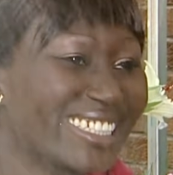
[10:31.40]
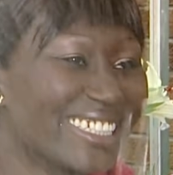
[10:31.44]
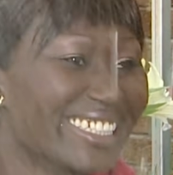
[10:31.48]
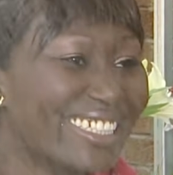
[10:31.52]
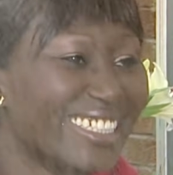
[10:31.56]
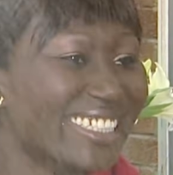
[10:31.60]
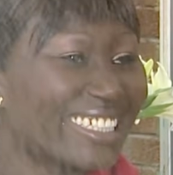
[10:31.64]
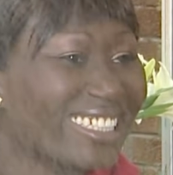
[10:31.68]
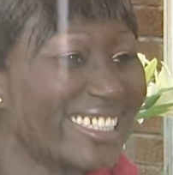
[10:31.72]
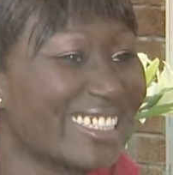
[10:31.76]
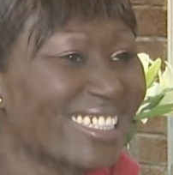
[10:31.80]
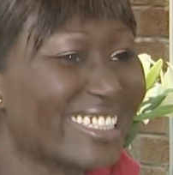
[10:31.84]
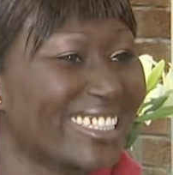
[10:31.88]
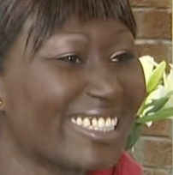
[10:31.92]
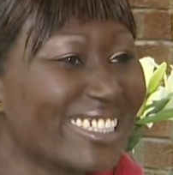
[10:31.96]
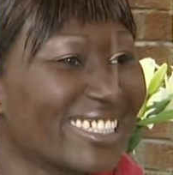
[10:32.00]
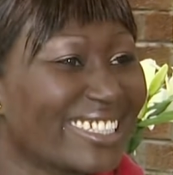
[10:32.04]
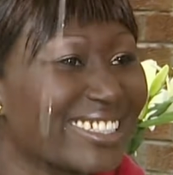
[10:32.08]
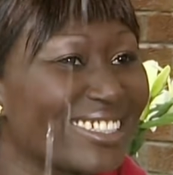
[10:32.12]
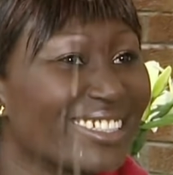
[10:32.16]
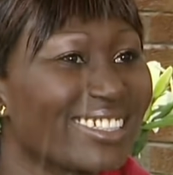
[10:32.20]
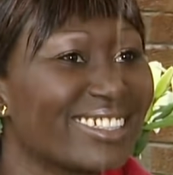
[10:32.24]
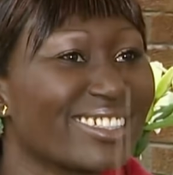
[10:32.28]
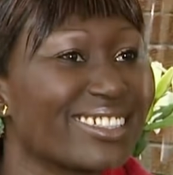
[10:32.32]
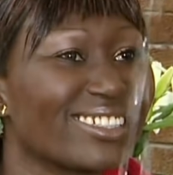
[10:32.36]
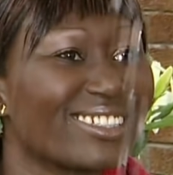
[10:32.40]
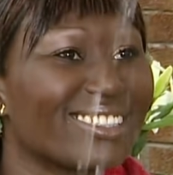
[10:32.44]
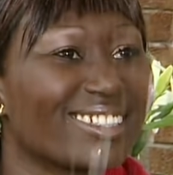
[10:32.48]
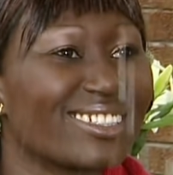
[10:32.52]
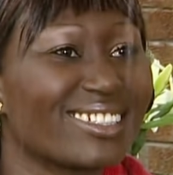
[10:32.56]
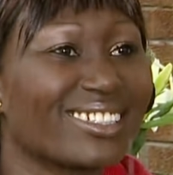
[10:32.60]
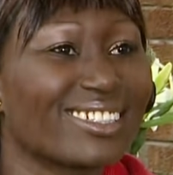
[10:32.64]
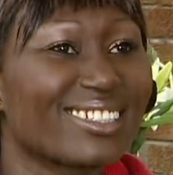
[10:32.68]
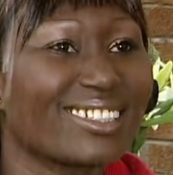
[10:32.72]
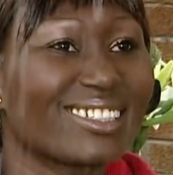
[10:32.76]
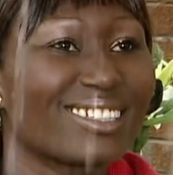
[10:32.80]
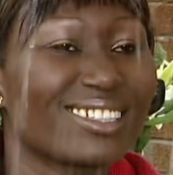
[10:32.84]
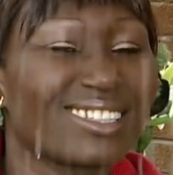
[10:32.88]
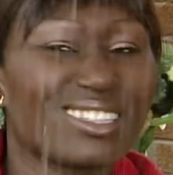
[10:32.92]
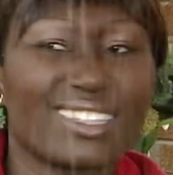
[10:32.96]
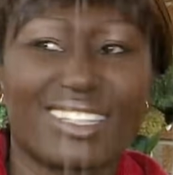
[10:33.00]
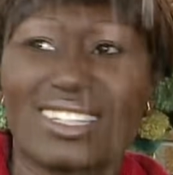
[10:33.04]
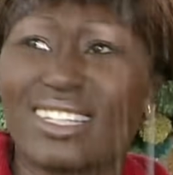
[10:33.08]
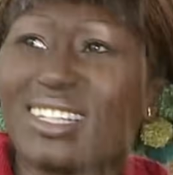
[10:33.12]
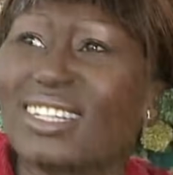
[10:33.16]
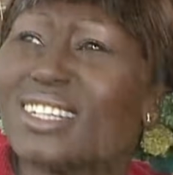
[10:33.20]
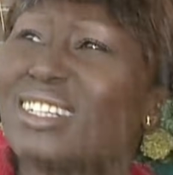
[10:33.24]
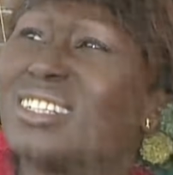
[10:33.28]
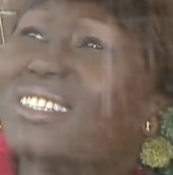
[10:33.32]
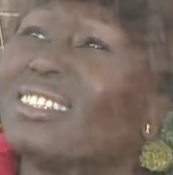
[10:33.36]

I really think that the rain has driven away my